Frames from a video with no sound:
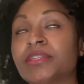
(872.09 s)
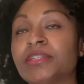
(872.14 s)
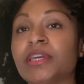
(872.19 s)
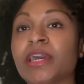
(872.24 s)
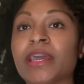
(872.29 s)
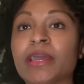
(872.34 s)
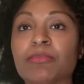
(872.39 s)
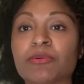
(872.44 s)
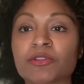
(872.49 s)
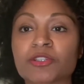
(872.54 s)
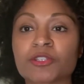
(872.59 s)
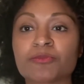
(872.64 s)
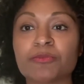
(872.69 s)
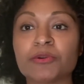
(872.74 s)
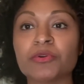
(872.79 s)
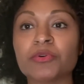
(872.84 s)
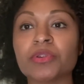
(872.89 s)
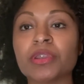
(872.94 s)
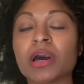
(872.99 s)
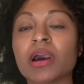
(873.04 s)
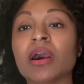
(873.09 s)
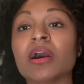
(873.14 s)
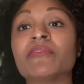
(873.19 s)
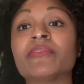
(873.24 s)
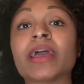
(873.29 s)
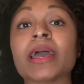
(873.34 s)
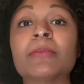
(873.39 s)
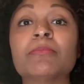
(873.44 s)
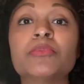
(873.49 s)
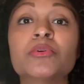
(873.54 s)
tablespoon of
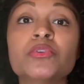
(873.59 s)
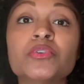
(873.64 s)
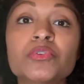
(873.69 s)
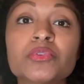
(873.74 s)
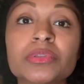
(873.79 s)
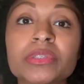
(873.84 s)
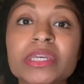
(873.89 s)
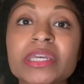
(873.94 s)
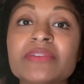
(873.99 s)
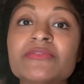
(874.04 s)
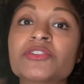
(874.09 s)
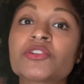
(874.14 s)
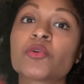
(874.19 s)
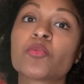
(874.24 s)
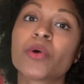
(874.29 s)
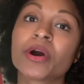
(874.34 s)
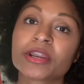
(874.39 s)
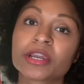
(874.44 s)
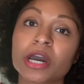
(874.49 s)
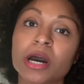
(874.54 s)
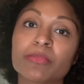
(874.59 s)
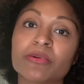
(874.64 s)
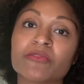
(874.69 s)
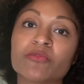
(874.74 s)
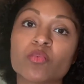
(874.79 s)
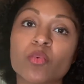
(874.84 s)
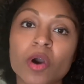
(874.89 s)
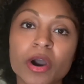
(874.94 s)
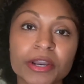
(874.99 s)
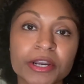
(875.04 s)
Mbunu leaves to 1 cup of
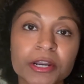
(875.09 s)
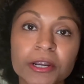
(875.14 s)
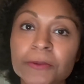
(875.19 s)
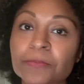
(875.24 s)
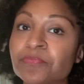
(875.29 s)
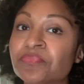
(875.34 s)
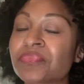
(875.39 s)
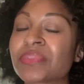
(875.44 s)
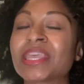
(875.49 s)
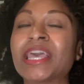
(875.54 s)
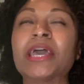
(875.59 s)
water.